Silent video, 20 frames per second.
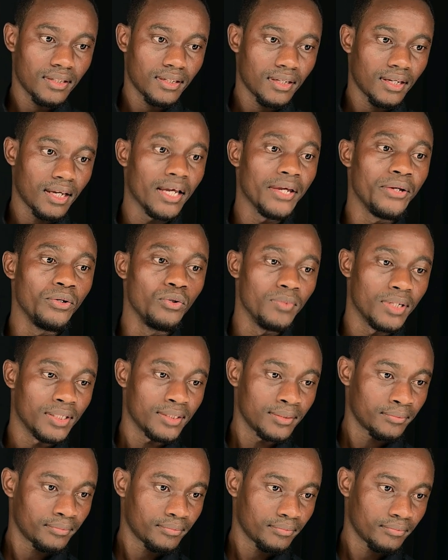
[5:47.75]
a
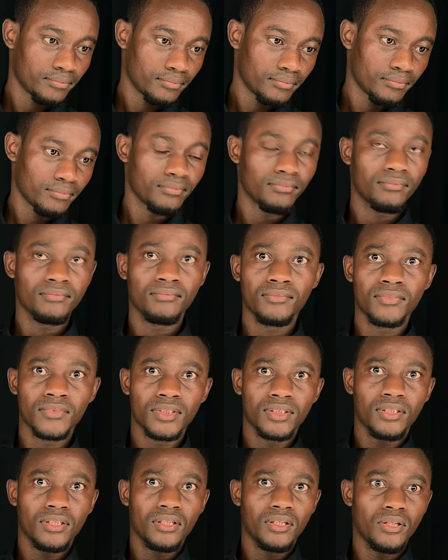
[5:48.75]
human.
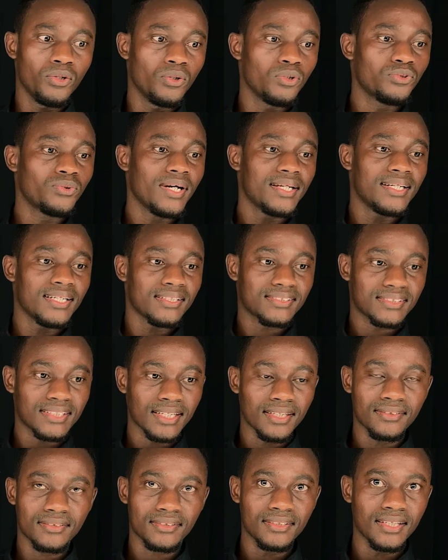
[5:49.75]
He also
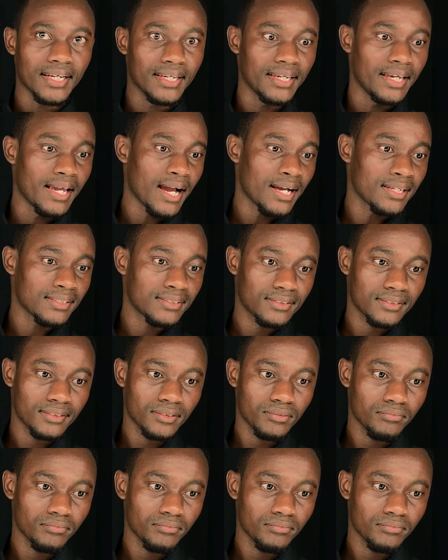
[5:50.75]
understands that he has